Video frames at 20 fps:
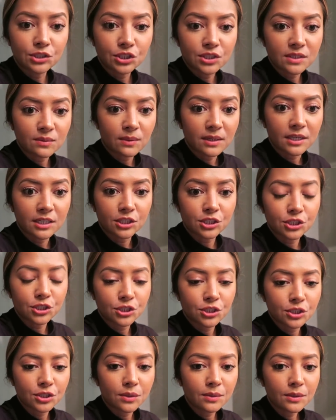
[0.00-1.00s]
I just wanted to
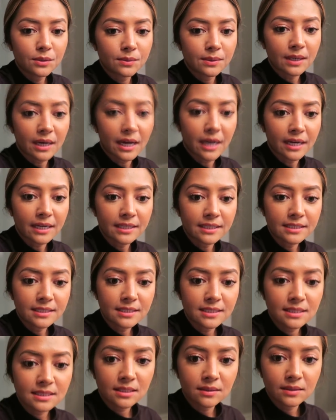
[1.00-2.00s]
show you
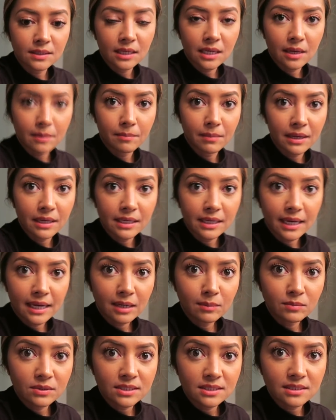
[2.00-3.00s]
guys. Let me get my
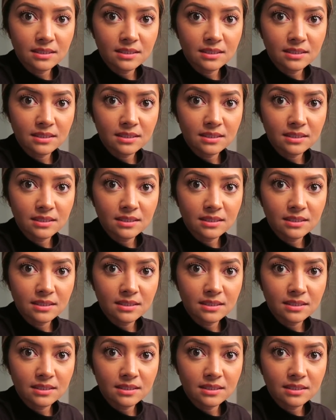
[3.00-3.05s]
camera